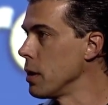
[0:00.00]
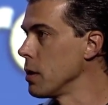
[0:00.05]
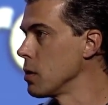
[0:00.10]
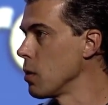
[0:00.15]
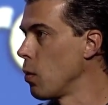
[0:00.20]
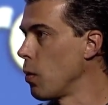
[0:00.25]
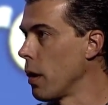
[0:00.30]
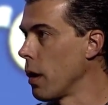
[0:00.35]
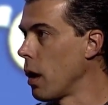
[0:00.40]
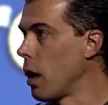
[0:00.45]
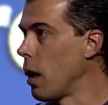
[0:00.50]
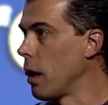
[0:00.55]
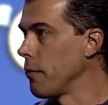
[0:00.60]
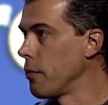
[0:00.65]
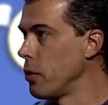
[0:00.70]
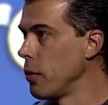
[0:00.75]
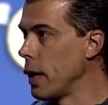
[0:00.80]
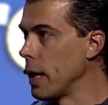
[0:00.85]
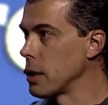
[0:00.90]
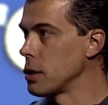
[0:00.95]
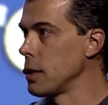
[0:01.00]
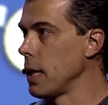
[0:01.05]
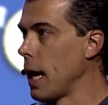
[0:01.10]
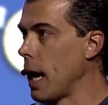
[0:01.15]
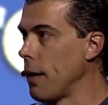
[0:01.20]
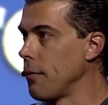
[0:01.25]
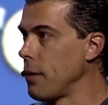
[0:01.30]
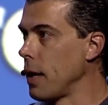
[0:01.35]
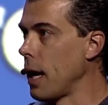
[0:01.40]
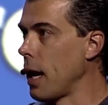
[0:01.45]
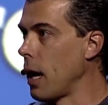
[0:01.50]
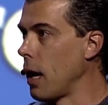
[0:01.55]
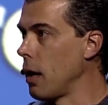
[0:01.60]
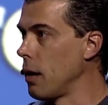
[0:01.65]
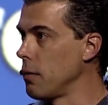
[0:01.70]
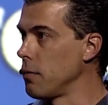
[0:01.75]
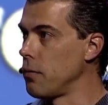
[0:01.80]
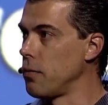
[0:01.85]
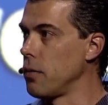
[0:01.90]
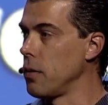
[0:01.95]
as a one-off. You actually have to
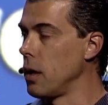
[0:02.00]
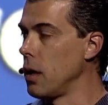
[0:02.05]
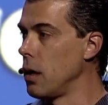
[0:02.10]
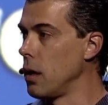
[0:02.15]
have,